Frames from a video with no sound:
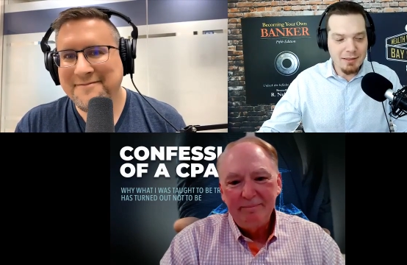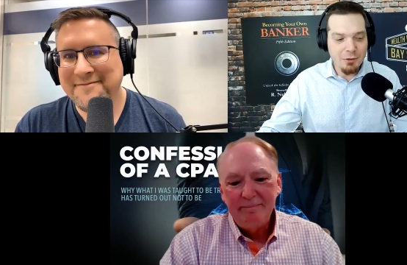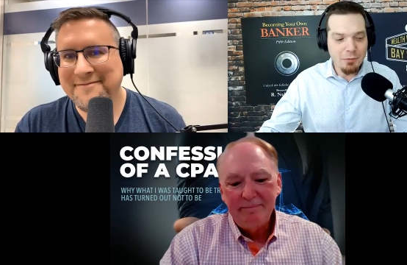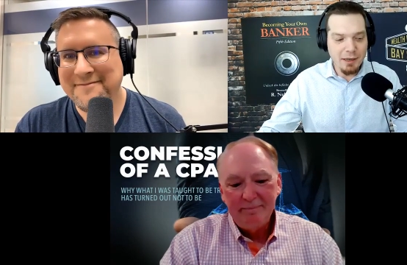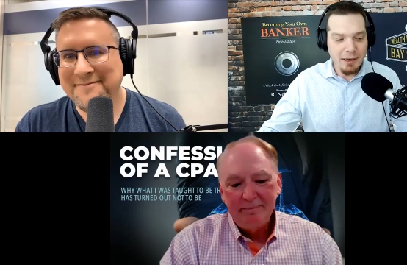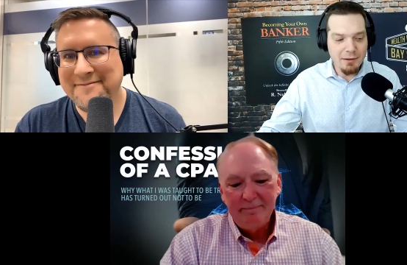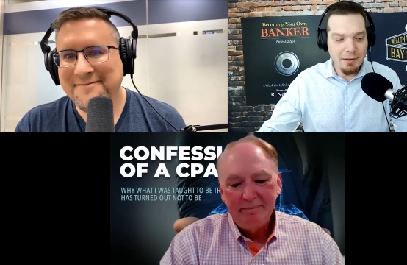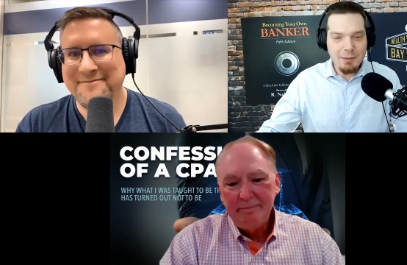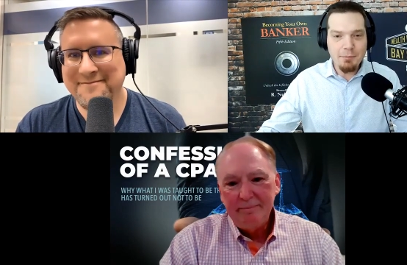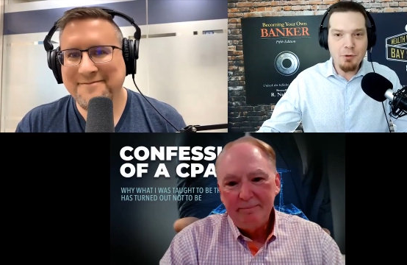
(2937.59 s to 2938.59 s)
Speaker 1: to celebrate
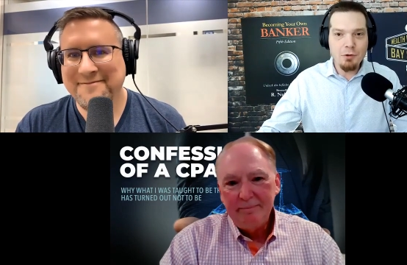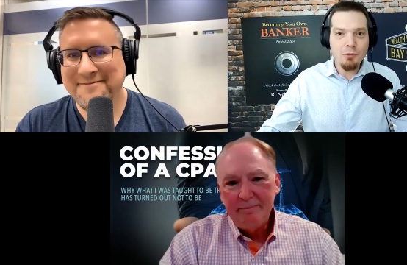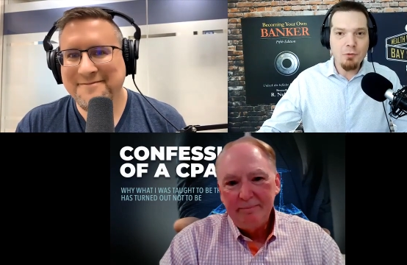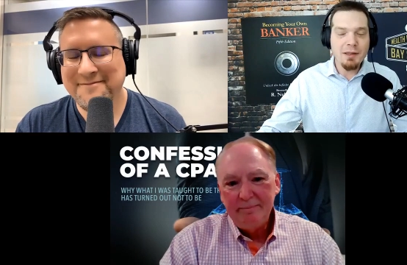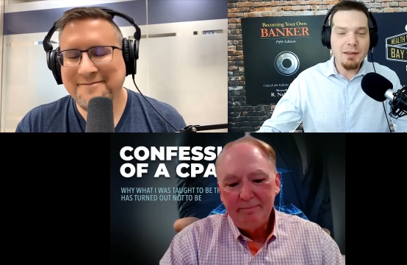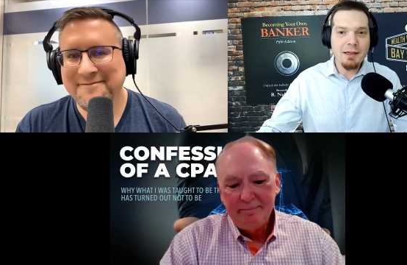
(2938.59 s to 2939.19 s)
people who